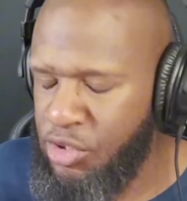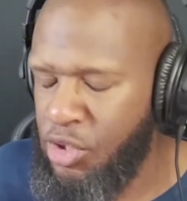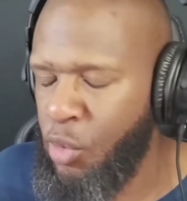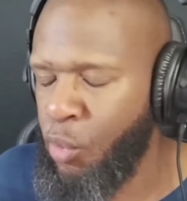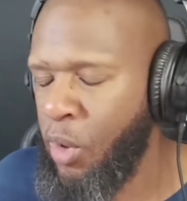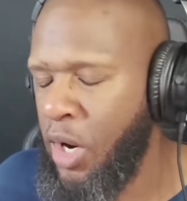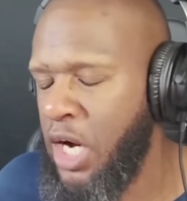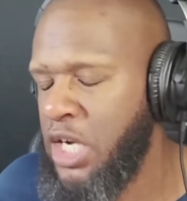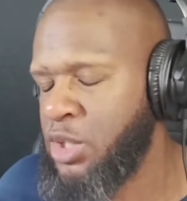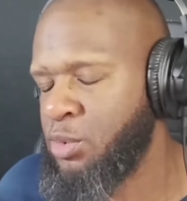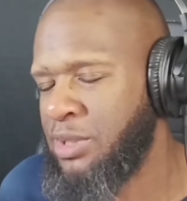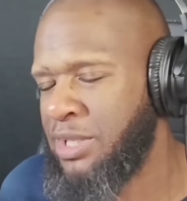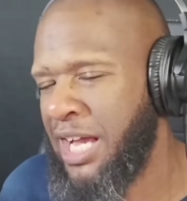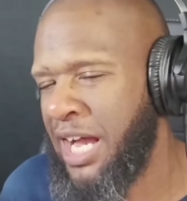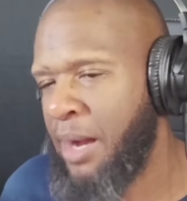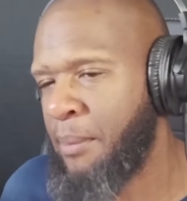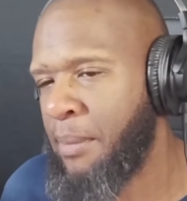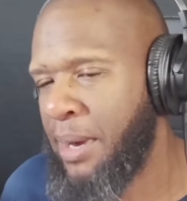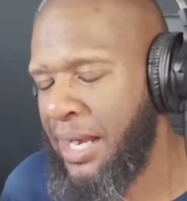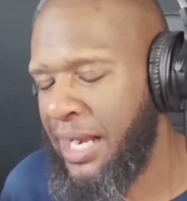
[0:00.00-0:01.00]
You can watch
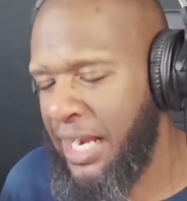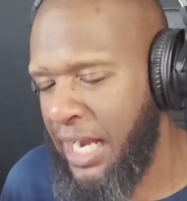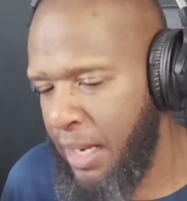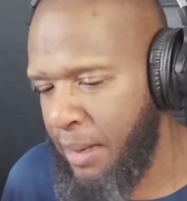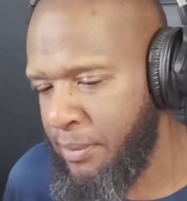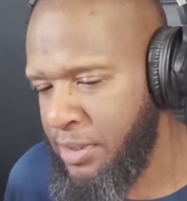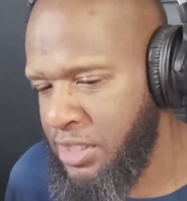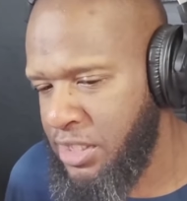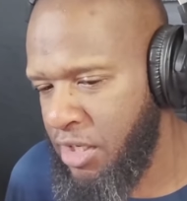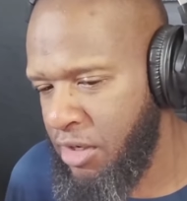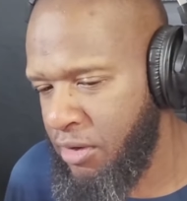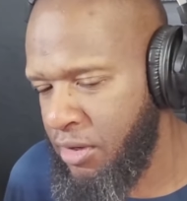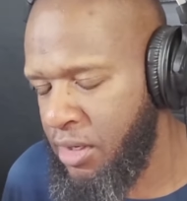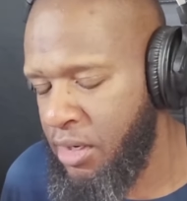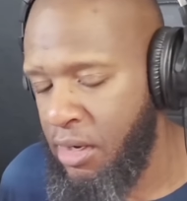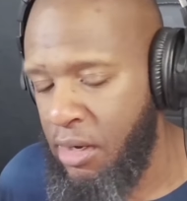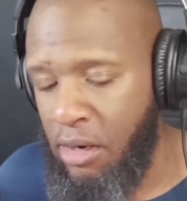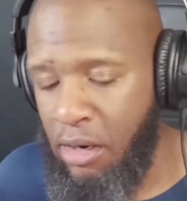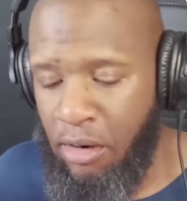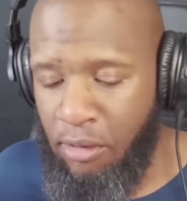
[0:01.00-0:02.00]
without my commentary.
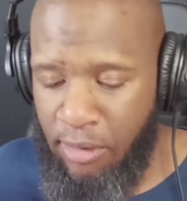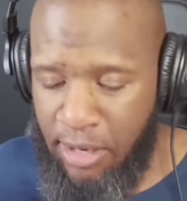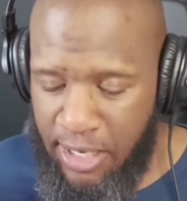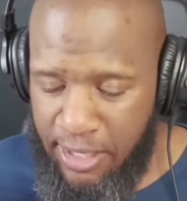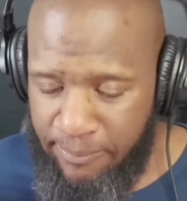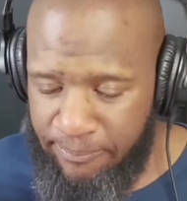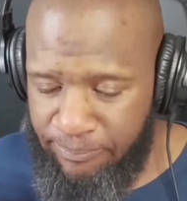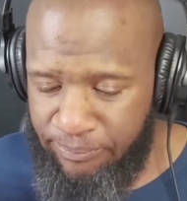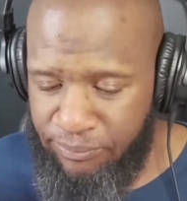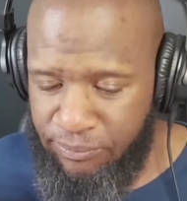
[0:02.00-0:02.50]
All right.